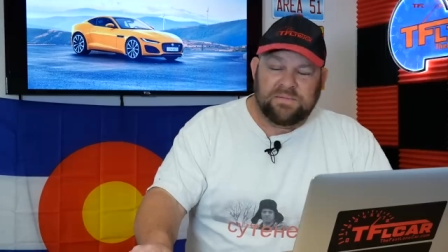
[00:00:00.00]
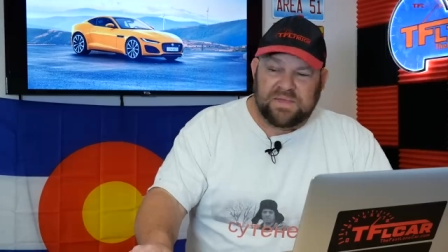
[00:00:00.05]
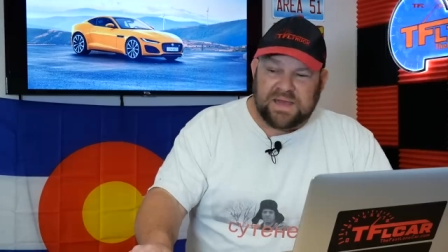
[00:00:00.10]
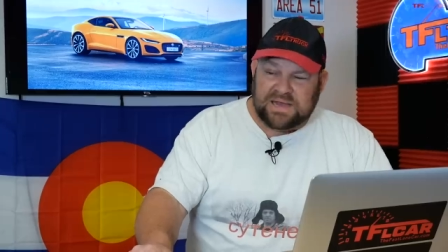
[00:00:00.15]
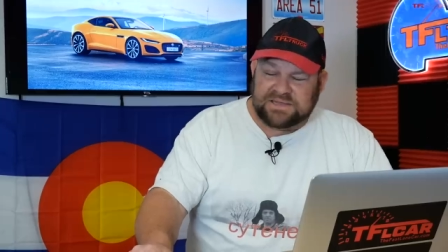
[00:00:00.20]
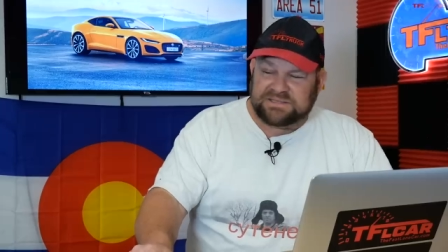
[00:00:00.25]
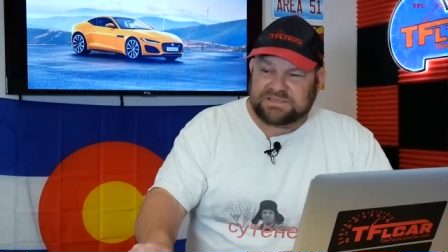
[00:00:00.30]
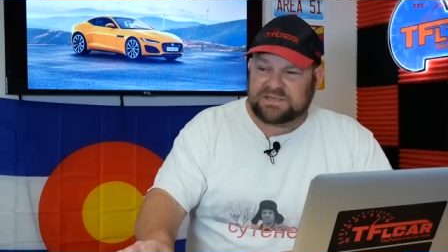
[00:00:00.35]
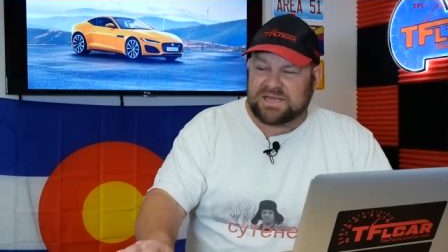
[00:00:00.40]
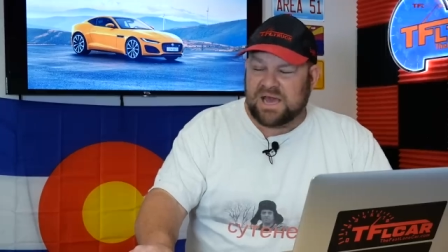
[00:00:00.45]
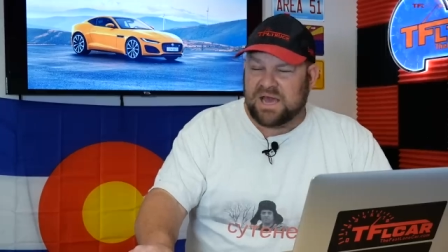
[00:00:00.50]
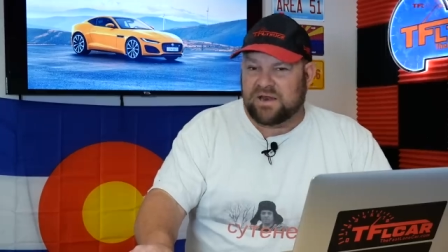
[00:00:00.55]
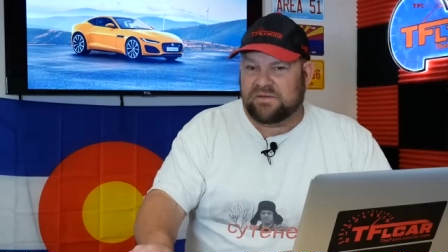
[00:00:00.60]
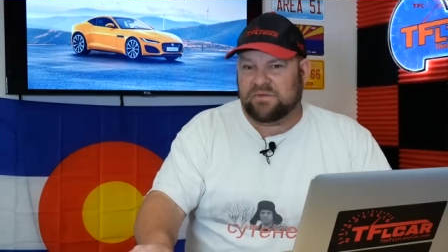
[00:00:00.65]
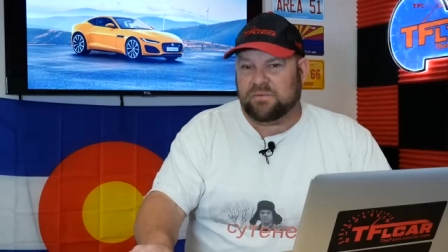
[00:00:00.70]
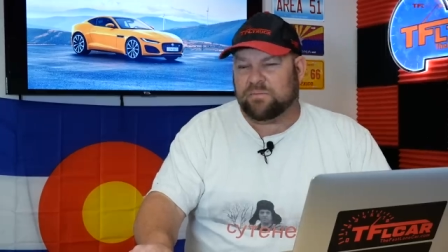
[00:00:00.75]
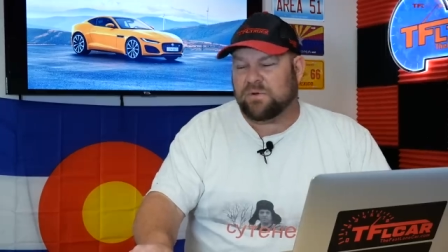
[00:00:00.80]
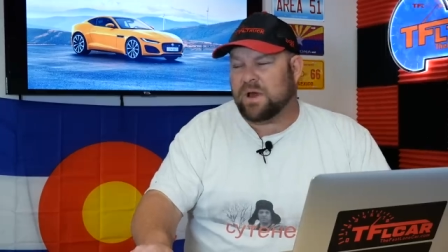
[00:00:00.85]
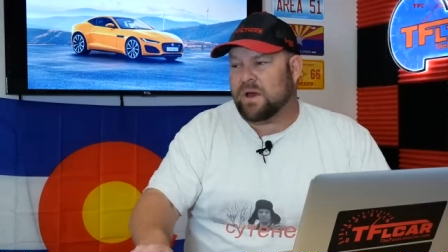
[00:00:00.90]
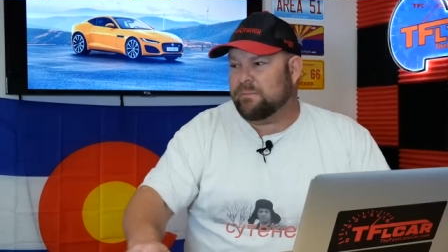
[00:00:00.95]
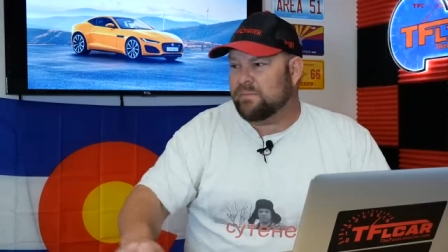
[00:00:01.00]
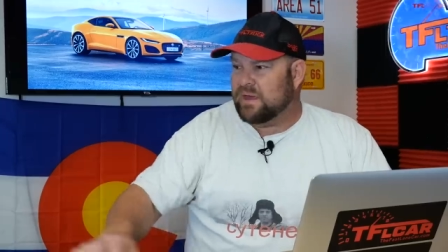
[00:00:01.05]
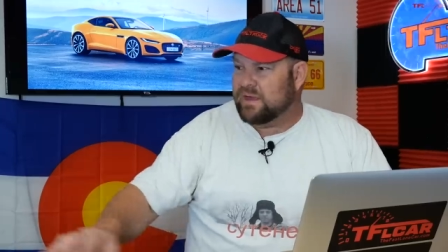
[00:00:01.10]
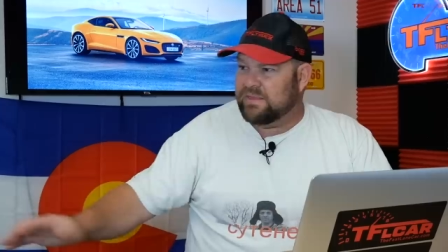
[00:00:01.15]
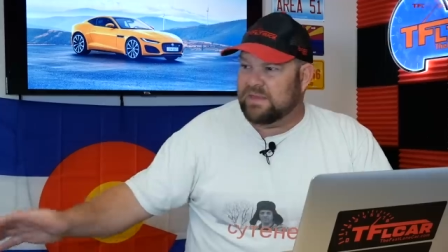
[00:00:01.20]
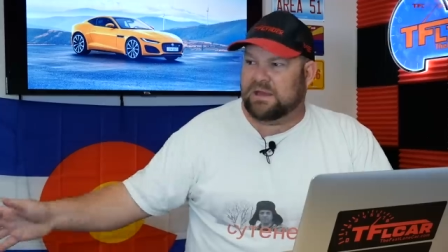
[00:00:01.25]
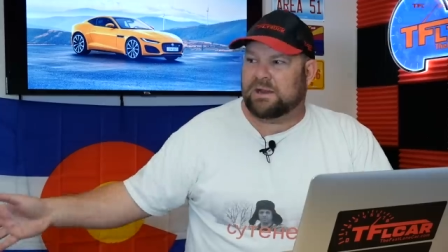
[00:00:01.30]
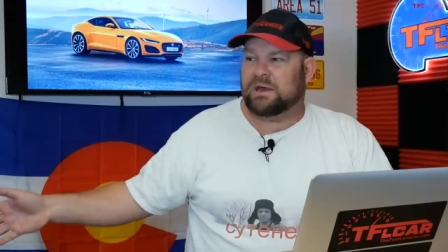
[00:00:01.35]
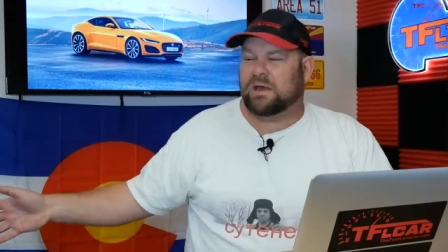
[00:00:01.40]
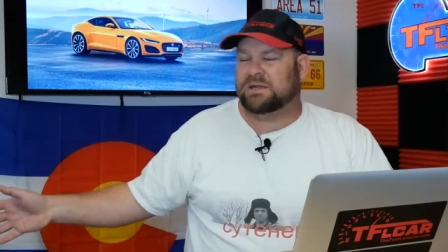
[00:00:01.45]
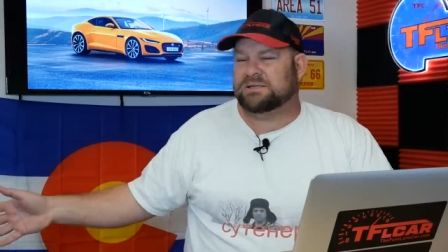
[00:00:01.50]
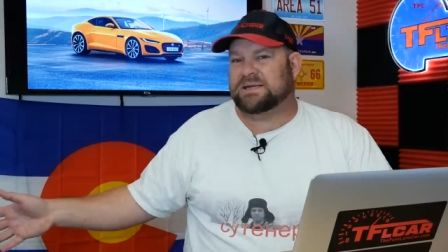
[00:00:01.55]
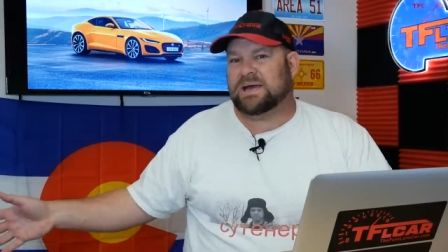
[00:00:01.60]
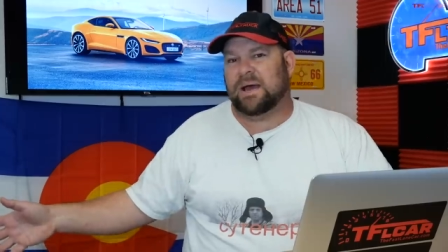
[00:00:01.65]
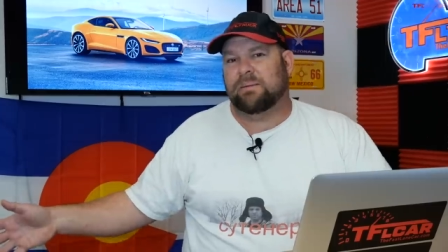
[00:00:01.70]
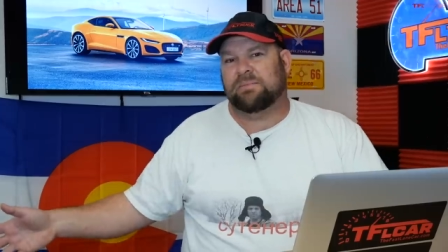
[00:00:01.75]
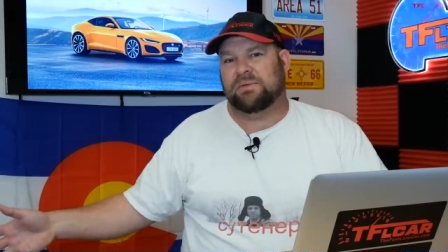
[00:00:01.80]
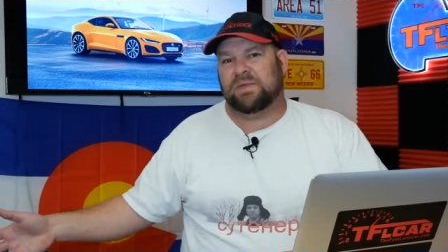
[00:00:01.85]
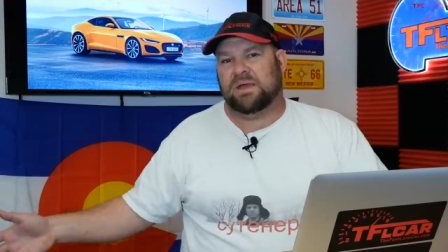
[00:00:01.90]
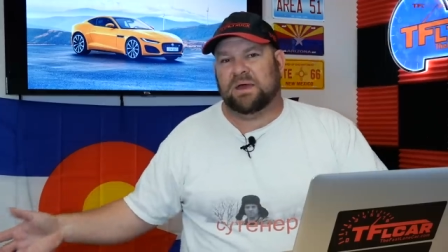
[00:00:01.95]
That's kind of the problem. And then on
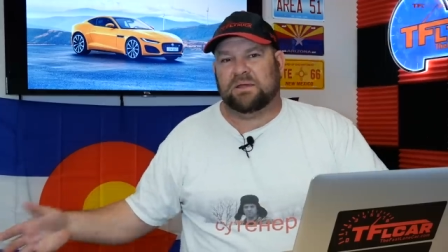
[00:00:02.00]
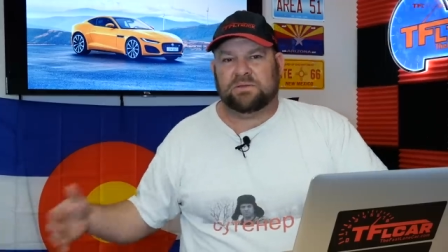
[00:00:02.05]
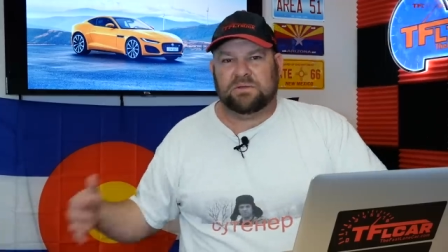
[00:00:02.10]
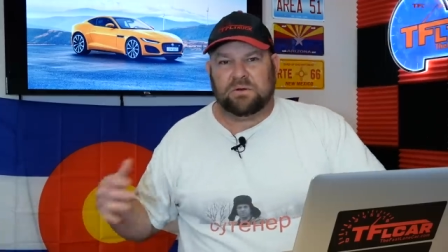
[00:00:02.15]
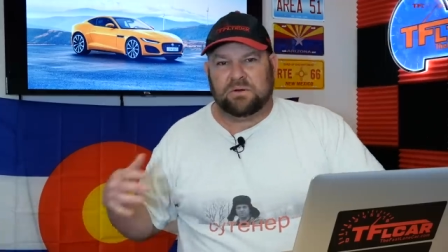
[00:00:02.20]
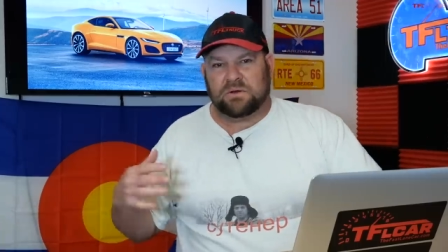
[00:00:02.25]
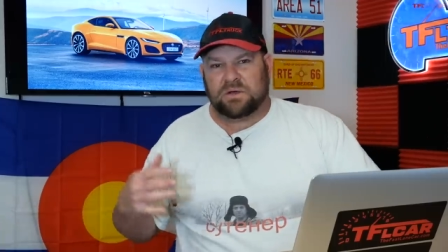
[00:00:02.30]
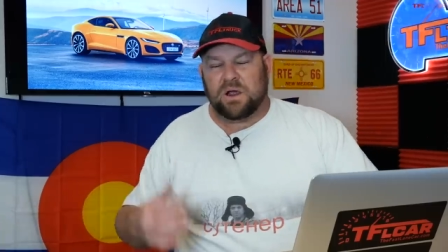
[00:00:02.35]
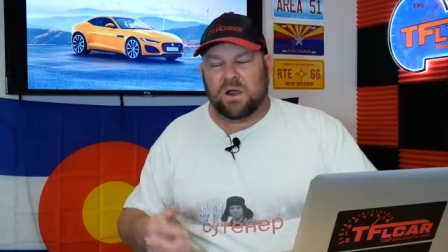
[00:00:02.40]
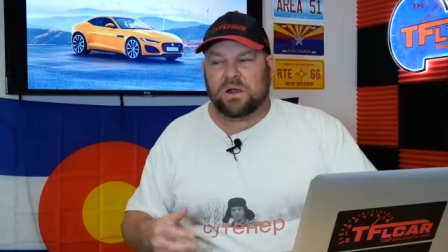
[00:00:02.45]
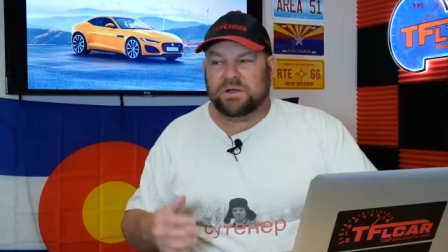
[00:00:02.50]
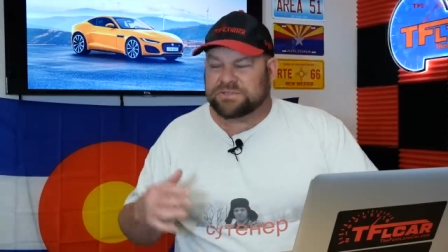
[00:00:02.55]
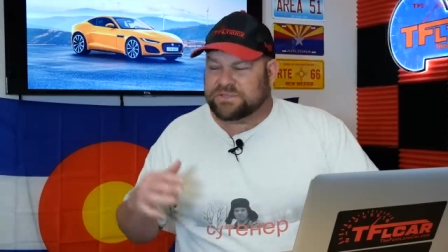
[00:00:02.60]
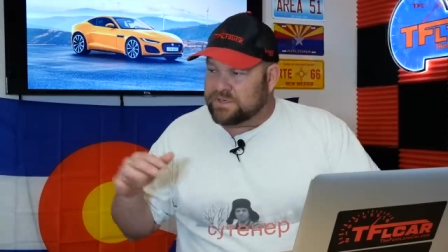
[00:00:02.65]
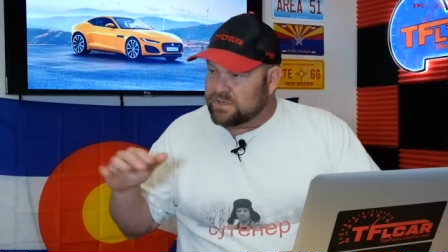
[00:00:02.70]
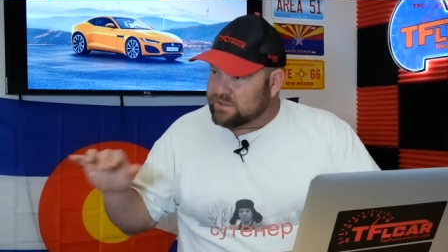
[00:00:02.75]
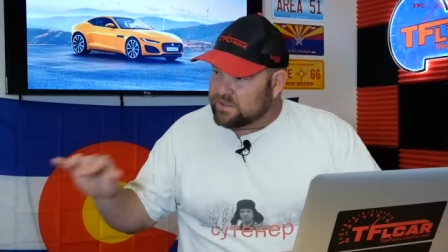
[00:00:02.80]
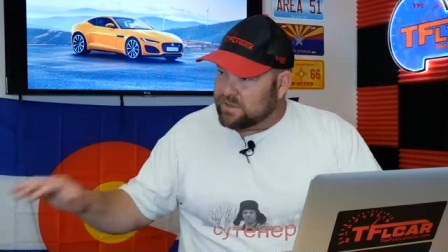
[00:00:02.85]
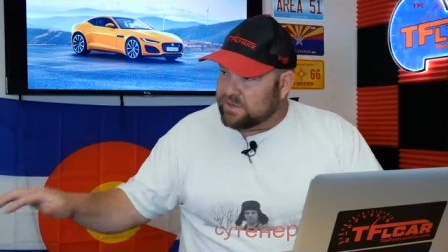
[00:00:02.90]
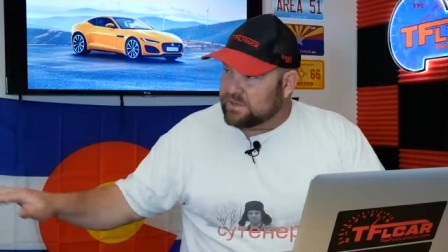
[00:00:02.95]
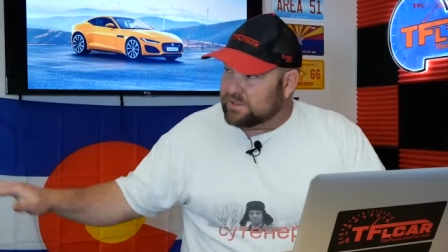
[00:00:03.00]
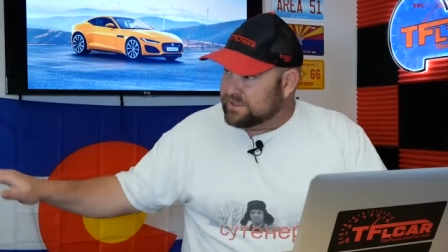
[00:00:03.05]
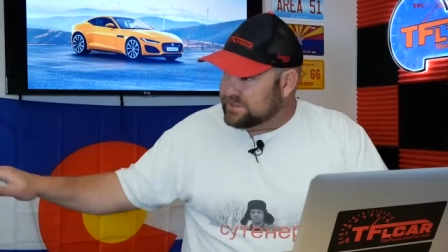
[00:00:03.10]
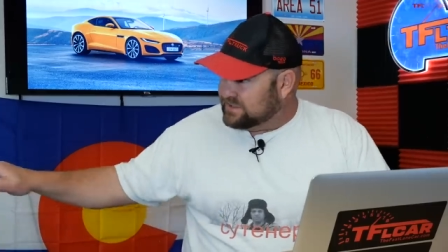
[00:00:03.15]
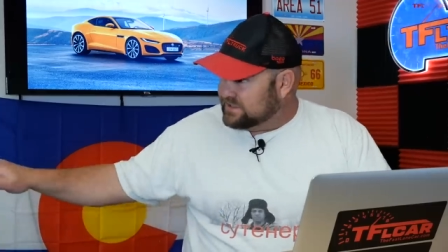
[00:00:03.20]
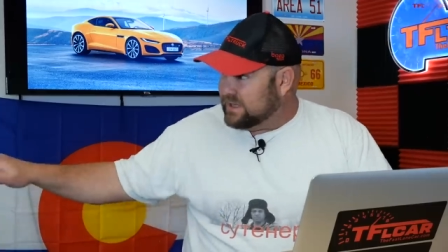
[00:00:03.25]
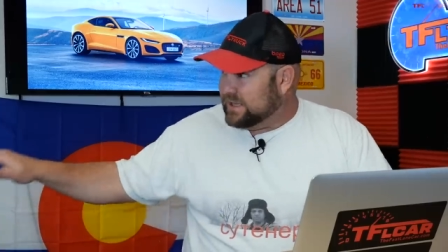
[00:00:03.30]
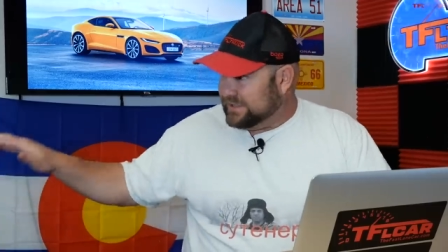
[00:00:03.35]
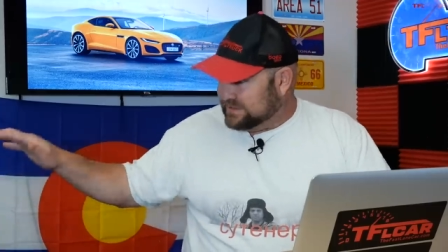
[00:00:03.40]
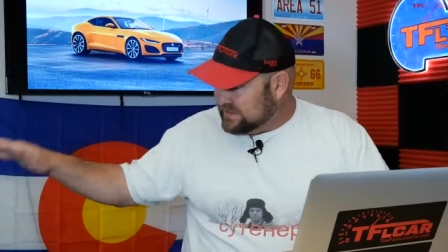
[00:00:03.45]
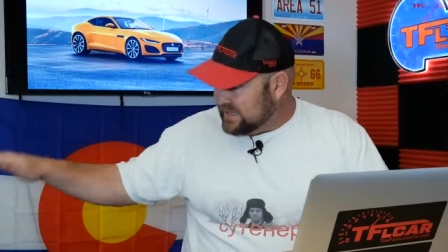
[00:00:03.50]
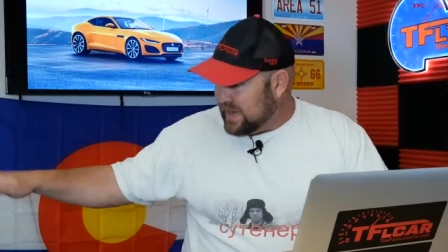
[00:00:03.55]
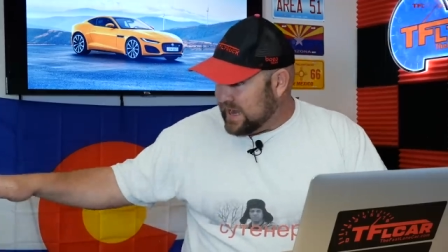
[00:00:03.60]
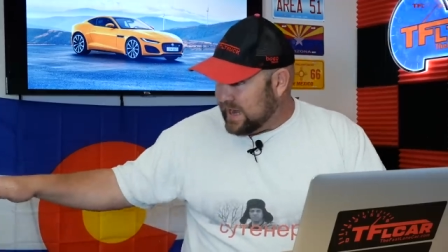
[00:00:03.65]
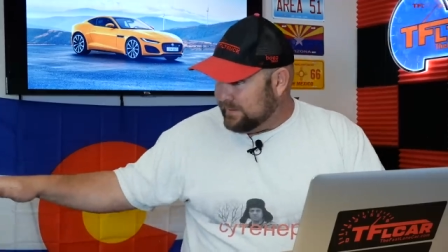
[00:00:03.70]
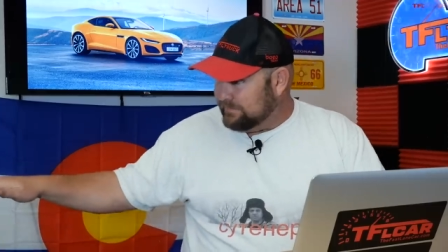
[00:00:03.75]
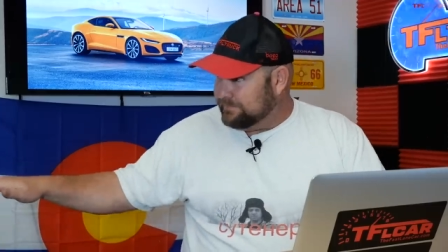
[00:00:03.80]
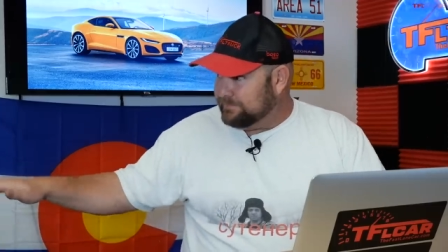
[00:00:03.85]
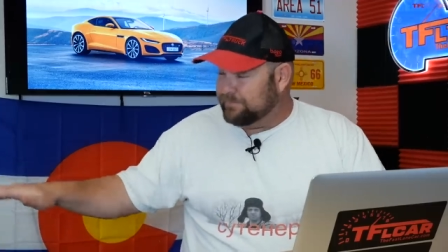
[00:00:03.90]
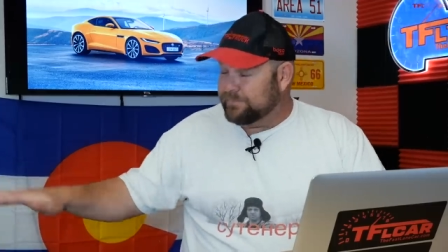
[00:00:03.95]
top of that, there are cars that are currently selling
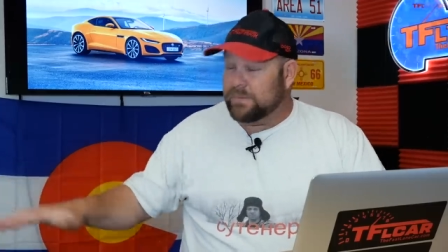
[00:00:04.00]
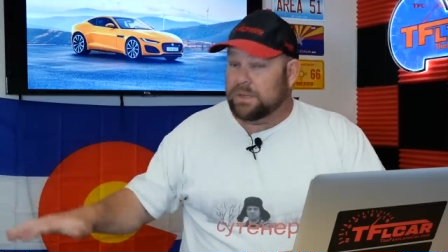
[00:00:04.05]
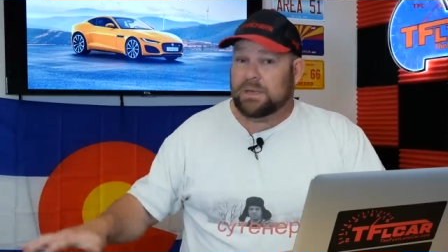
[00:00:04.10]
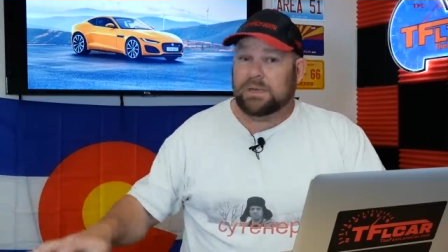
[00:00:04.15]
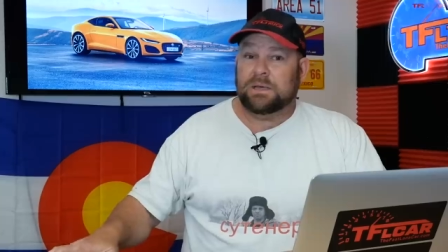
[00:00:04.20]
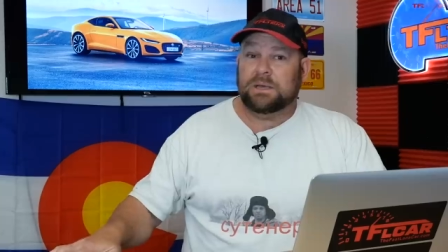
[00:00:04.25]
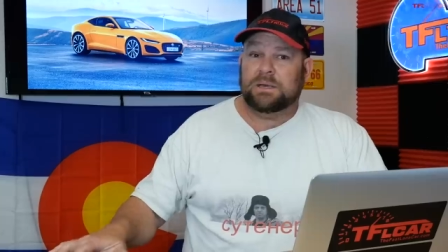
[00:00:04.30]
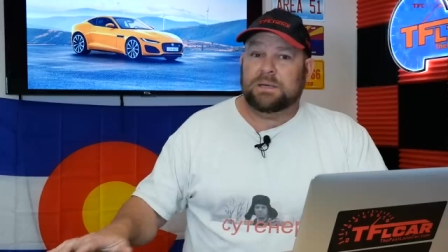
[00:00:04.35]
today. Yeah.